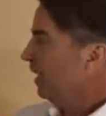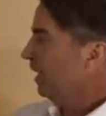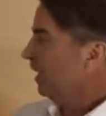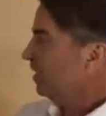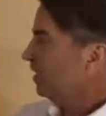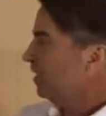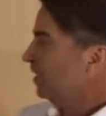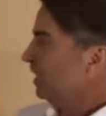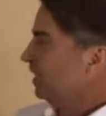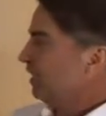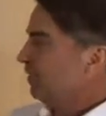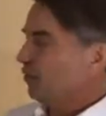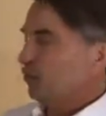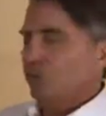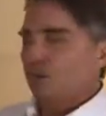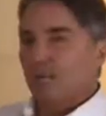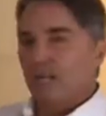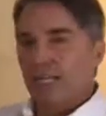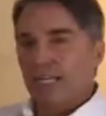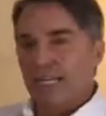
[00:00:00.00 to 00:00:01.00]
And just to give you a
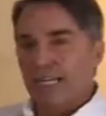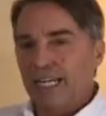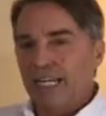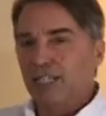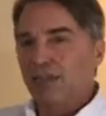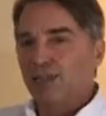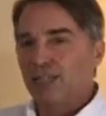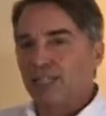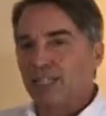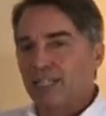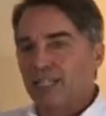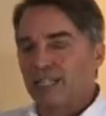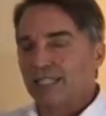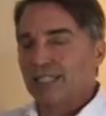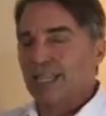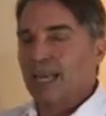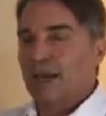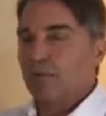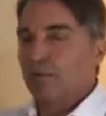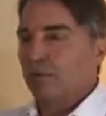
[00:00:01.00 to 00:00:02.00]
really interesting
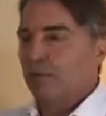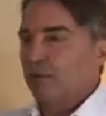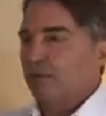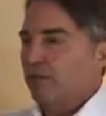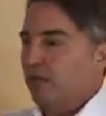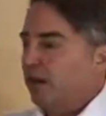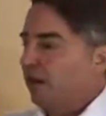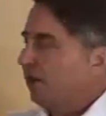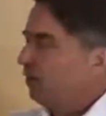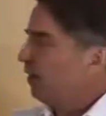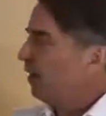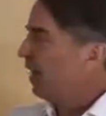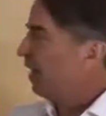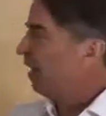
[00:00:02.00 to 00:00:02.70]
example of